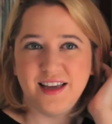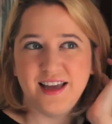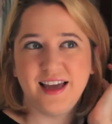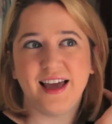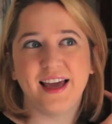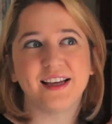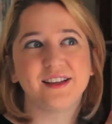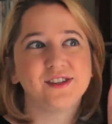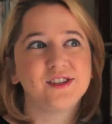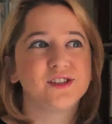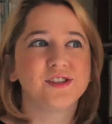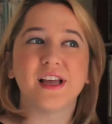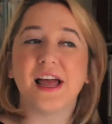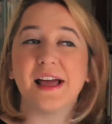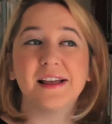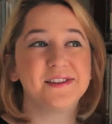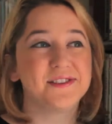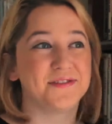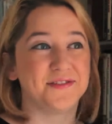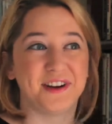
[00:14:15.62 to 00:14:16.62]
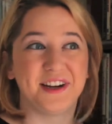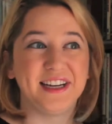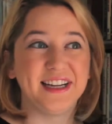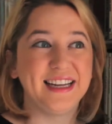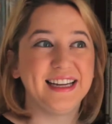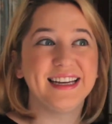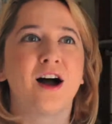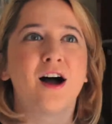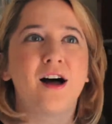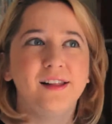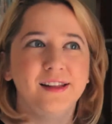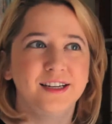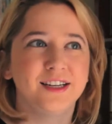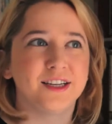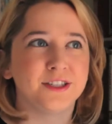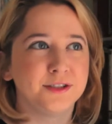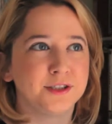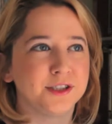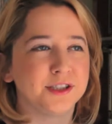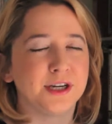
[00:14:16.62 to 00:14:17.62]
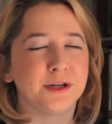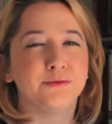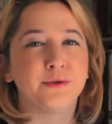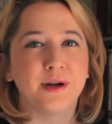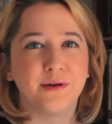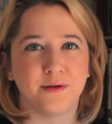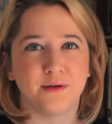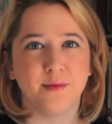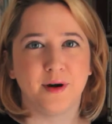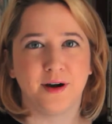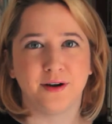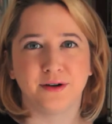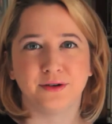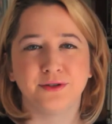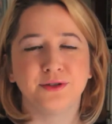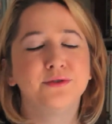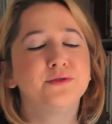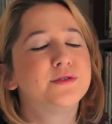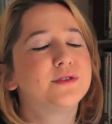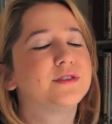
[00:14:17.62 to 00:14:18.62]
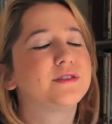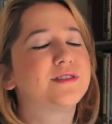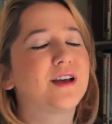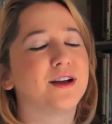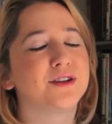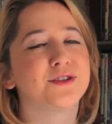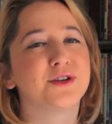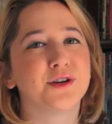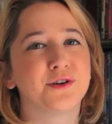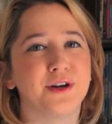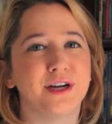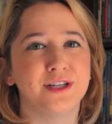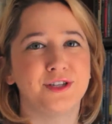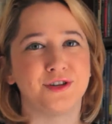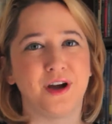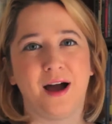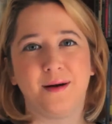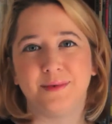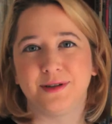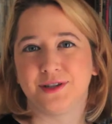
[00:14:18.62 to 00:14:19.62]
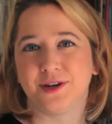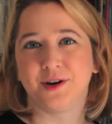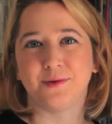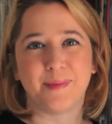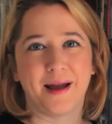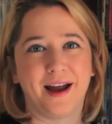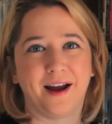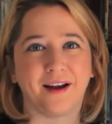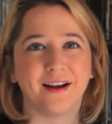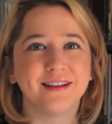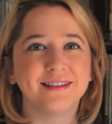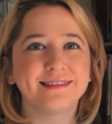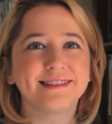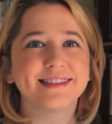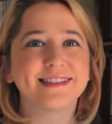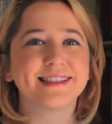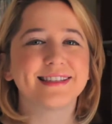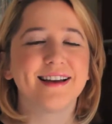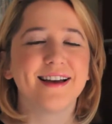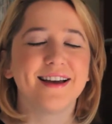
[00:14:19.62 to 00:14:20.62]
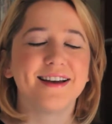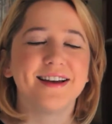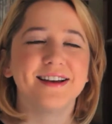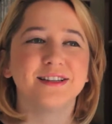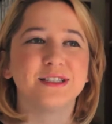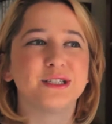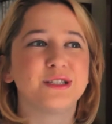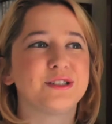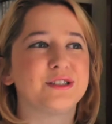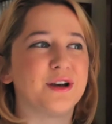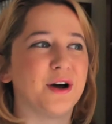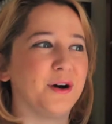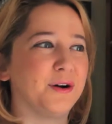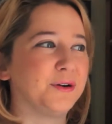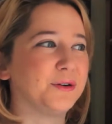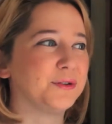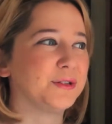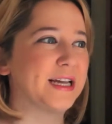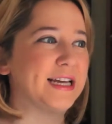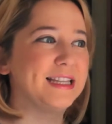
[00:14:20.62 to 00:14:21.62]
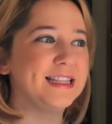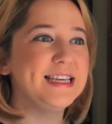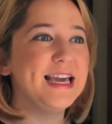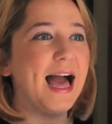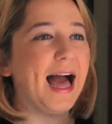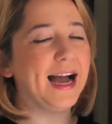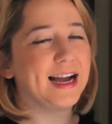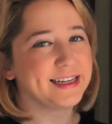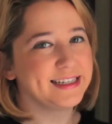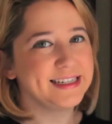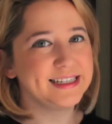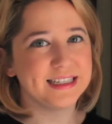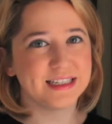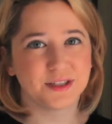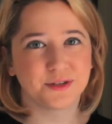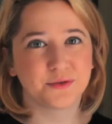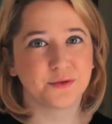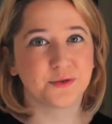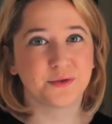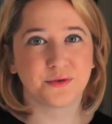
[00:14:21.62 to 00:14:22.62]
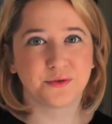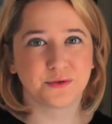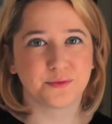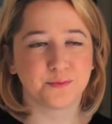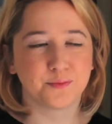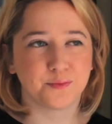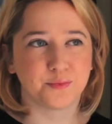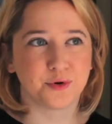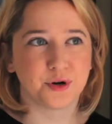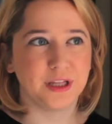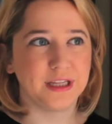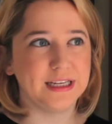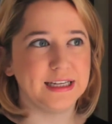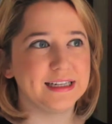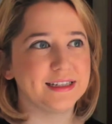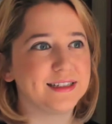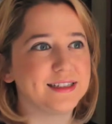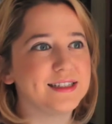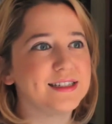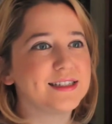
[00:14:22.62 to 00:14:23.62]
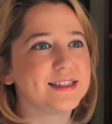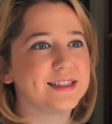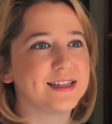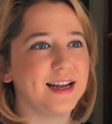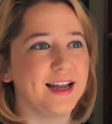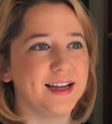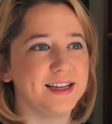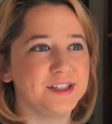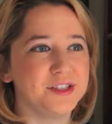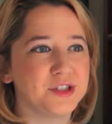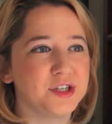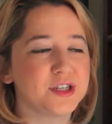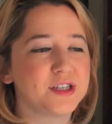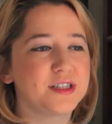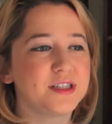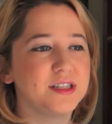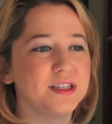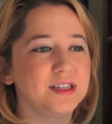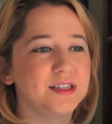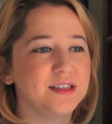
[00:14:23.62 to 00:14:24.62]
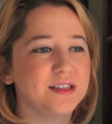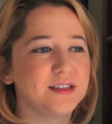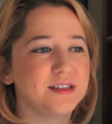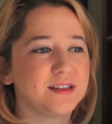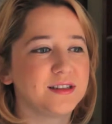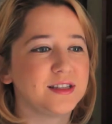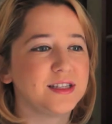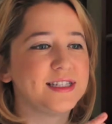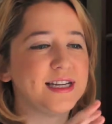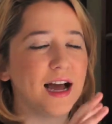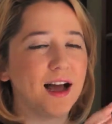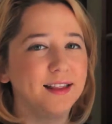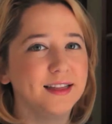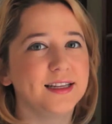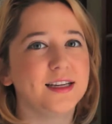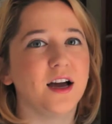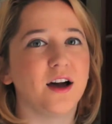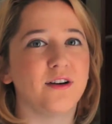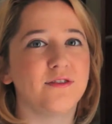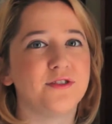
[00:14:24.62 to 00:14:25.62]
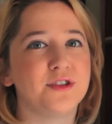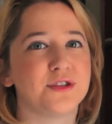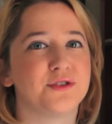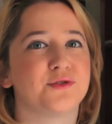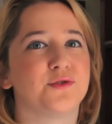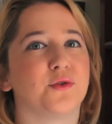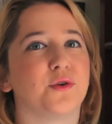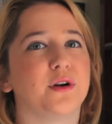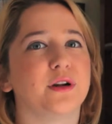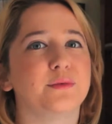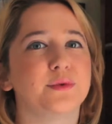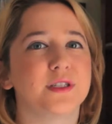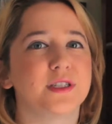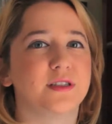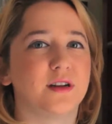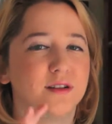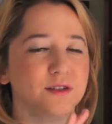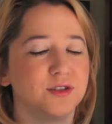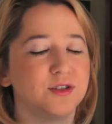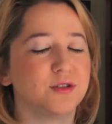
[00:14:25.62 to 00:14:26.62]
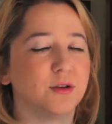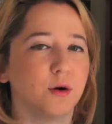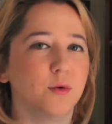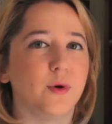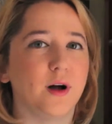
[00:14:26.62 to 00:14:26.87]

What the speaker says: it's funny. Holly Hunter and Ray Romano do such a great job as her parents. So like the acting is brilliant, and just the telling of the story was done so